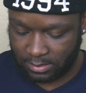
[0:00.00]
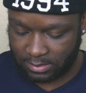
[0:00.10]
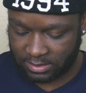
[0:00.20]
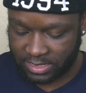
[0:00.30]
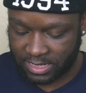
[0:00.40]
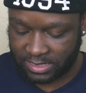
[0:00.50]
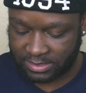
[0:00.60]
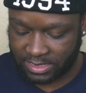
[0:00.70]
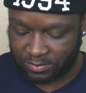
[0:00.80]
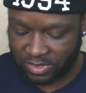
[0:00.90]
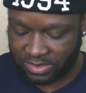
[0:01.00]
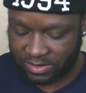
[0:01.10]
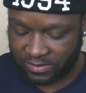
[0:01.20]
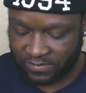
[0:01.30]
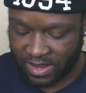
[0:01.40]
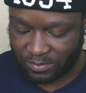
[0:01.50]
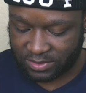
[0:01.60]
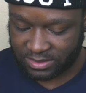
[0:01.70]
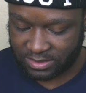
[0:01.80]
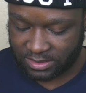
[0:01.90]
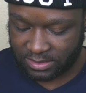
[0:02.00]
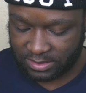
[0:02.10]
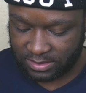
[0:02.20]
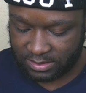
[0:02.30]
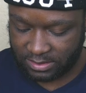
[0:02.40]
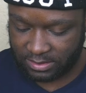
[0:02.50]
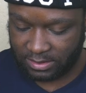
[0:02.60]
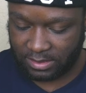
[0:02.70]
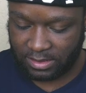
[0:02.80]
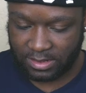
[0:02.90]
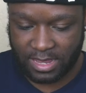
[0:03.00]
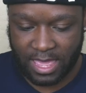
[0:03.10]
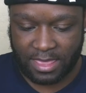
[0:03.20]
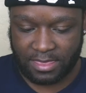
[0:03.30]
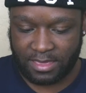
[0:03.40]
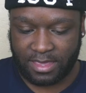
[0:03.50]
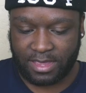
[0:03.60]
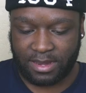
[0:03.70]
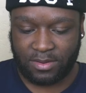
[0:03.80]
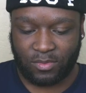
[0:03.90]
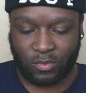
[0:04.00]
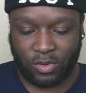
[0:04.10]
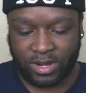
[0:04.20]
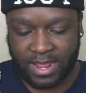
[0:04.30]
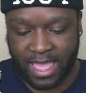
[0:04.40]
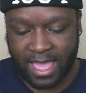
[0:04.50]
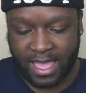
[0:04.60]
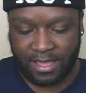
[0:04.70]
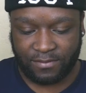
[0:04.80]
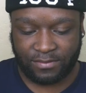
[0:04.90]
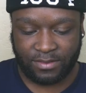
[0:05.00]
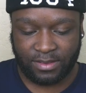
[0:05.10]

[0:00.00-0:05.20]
so that this can be 35%. And then we're gonna have